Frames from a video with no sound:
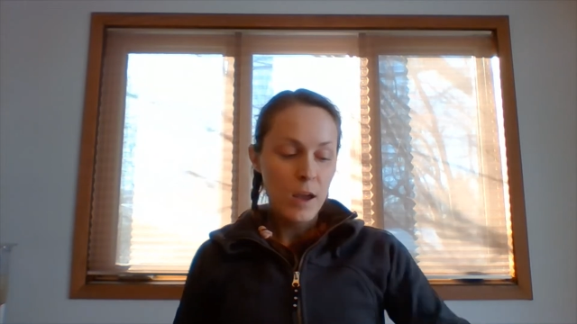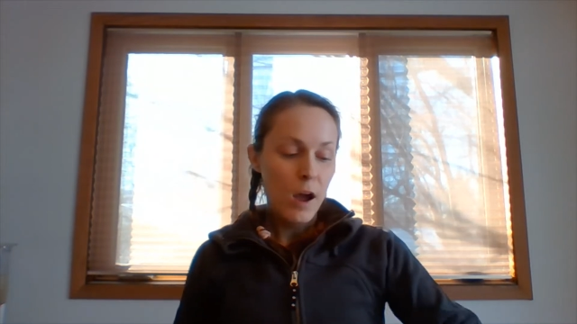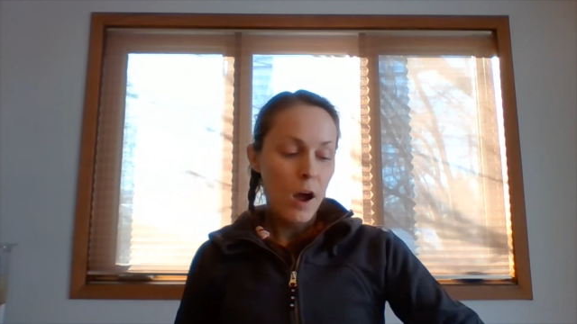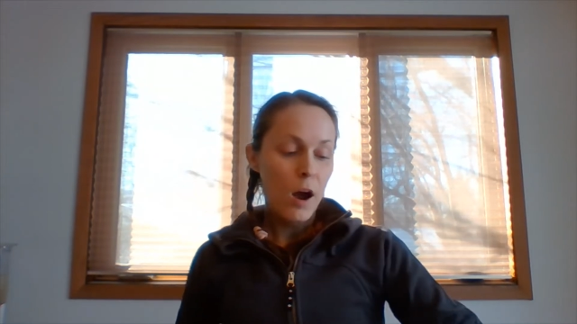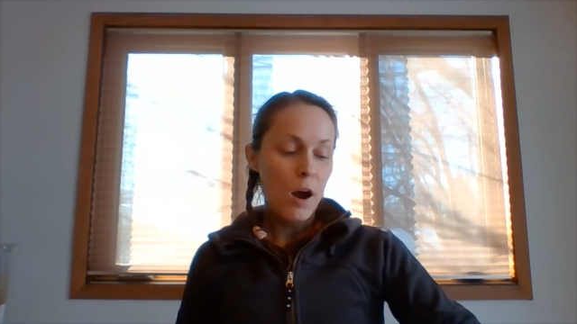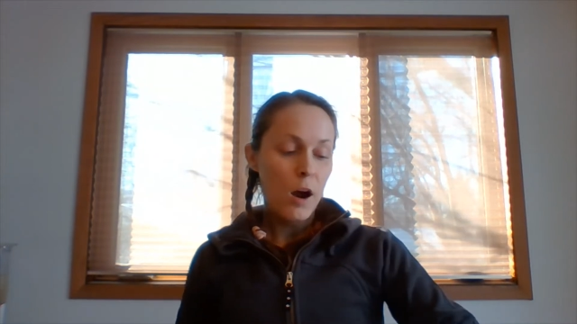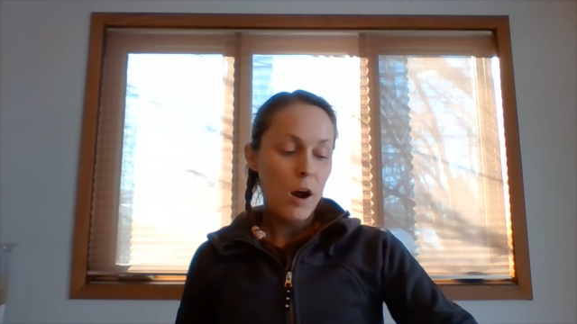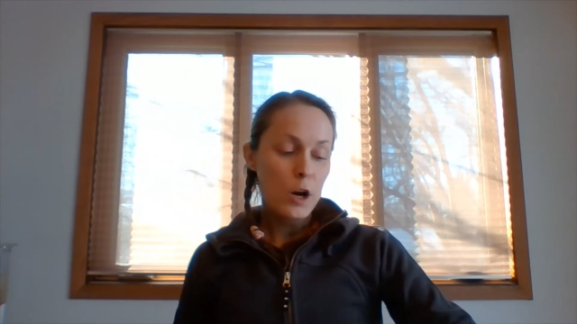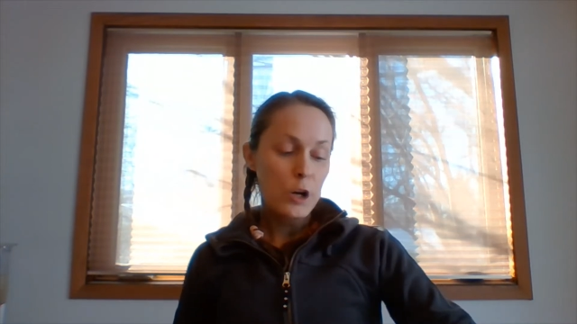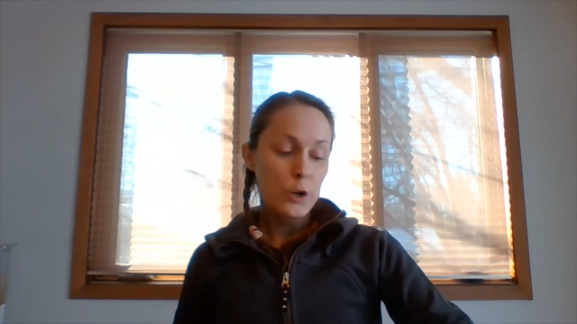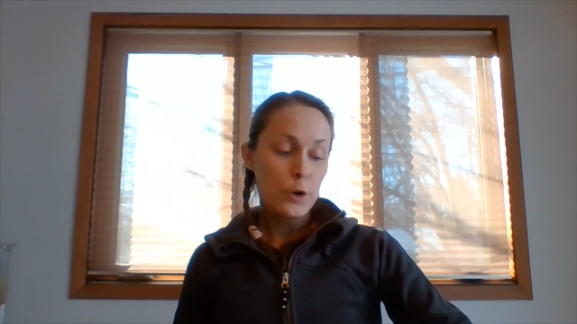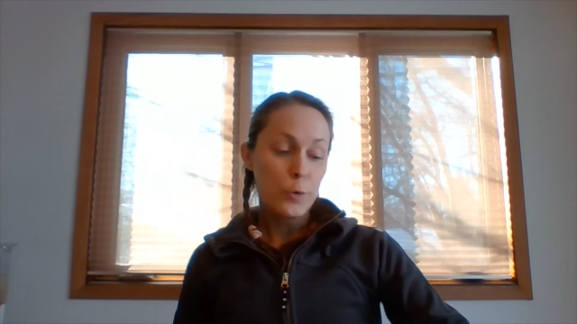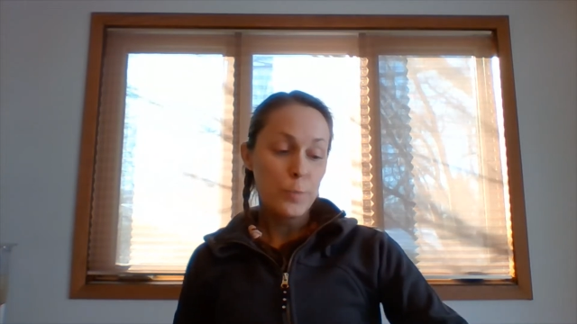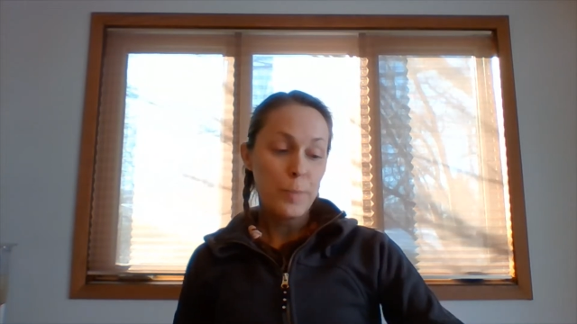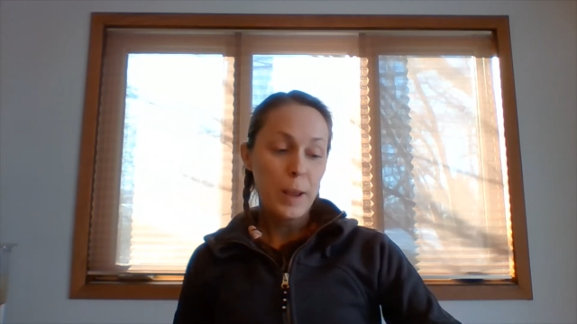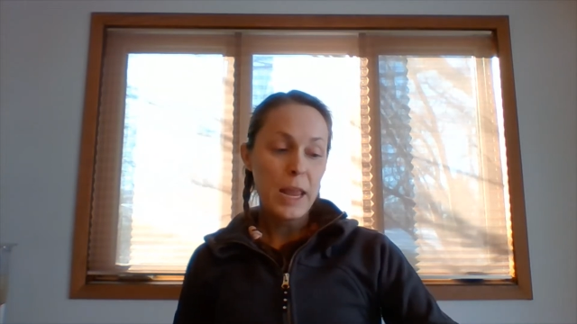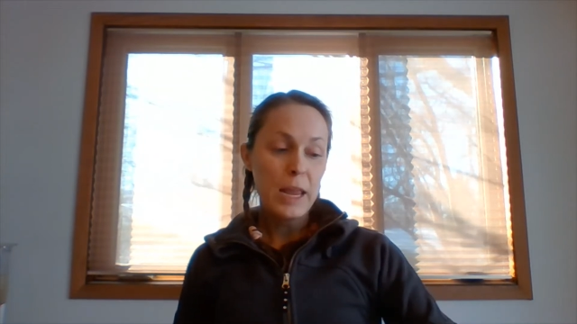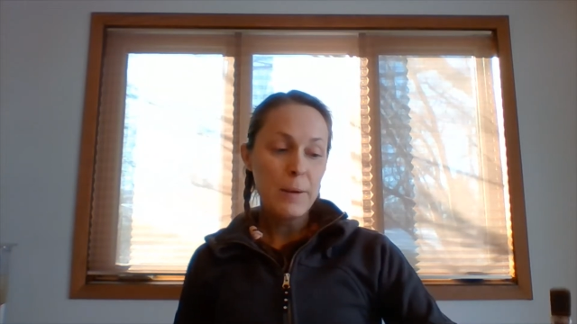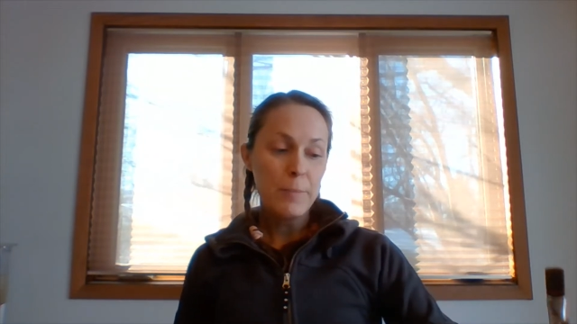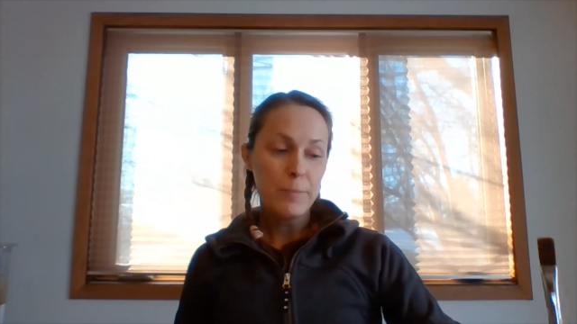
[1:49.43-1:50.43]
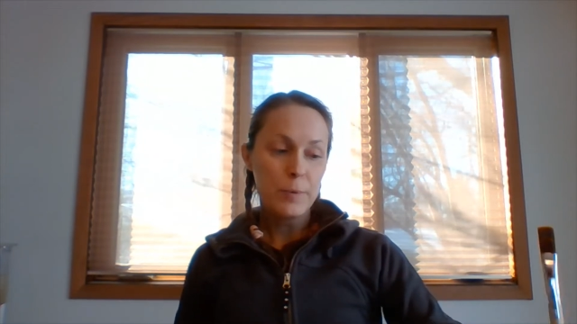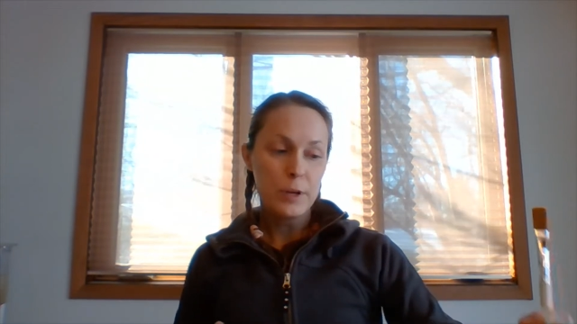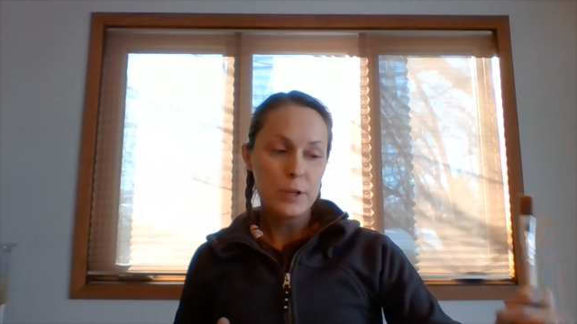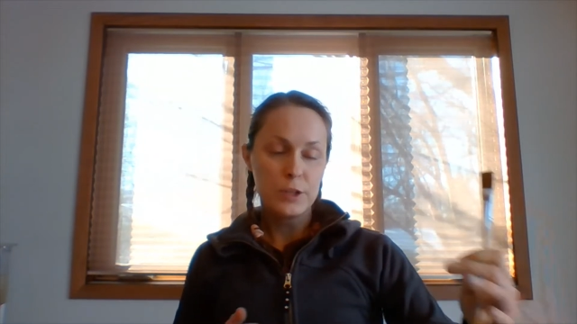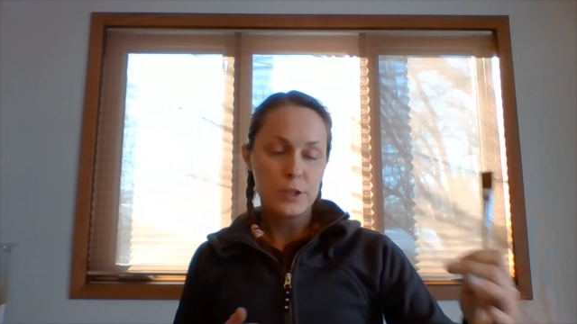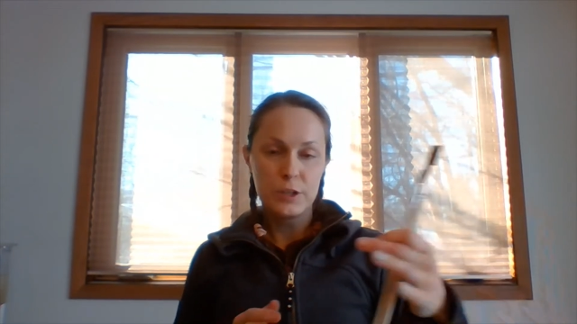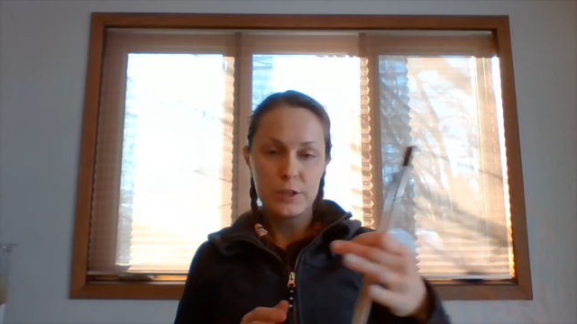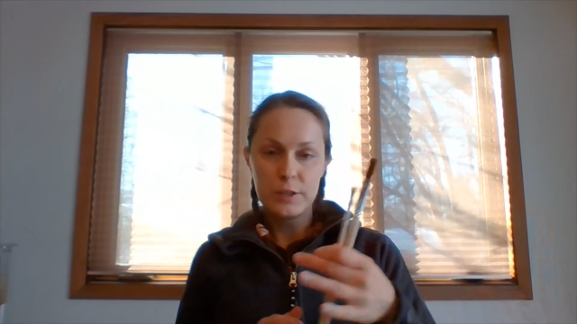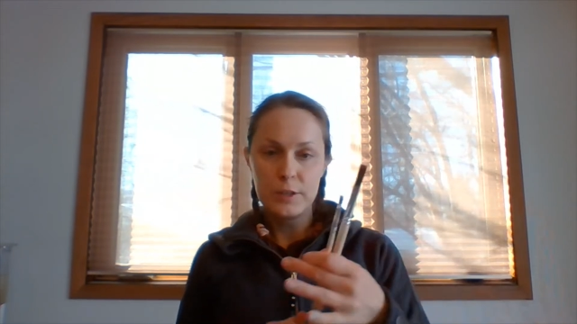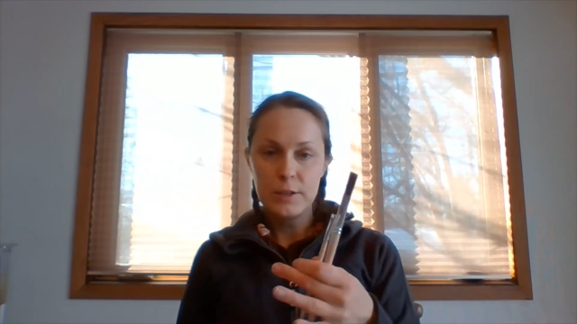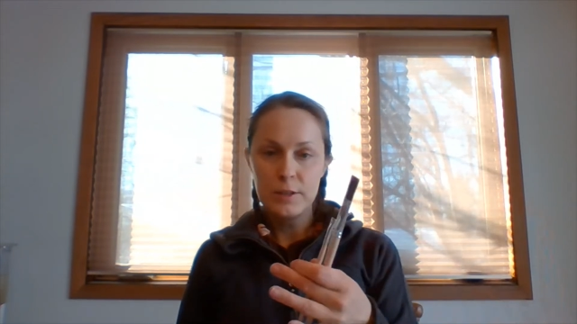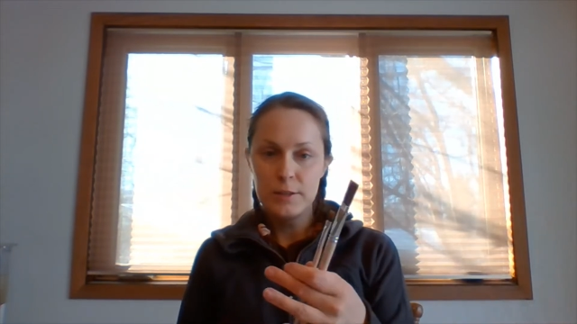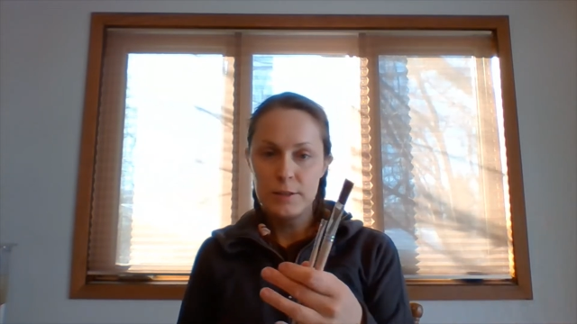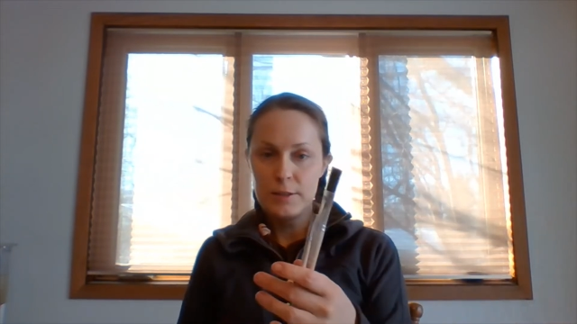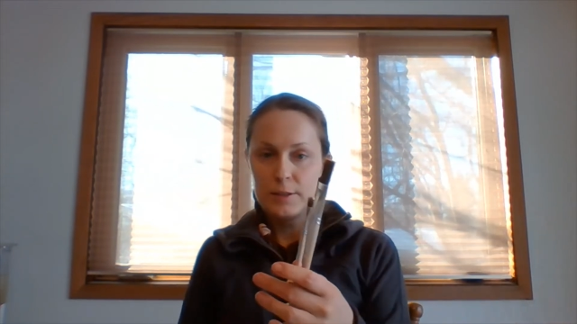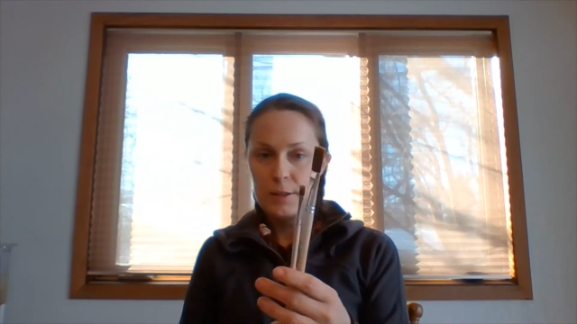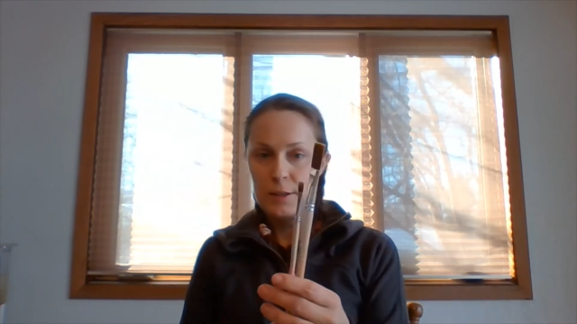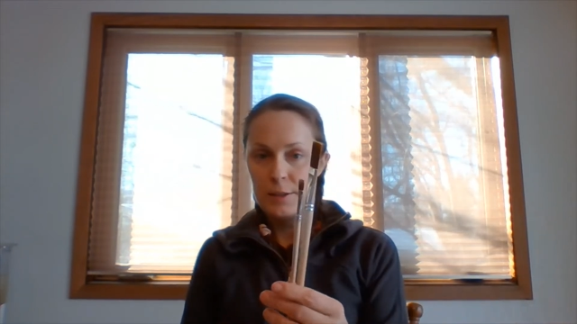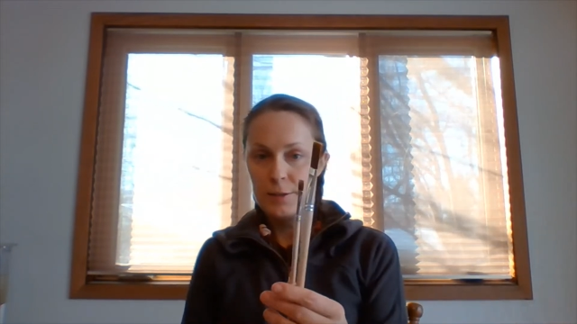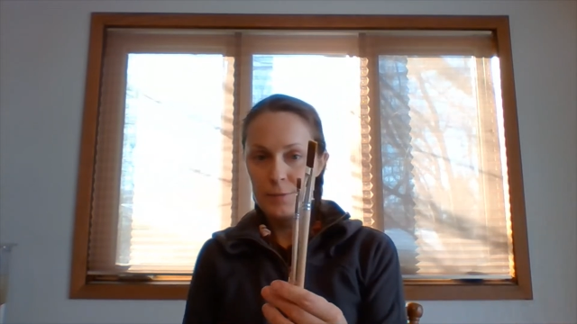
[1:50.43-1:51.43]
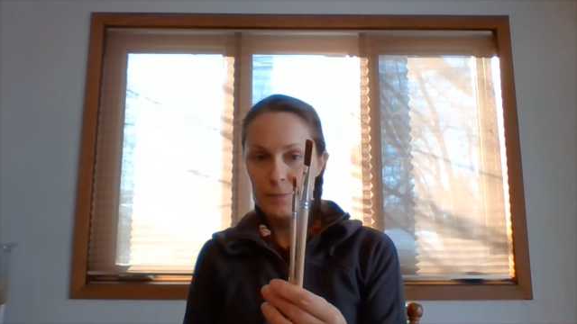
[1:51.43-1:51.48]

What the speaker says: are your paintbrushes.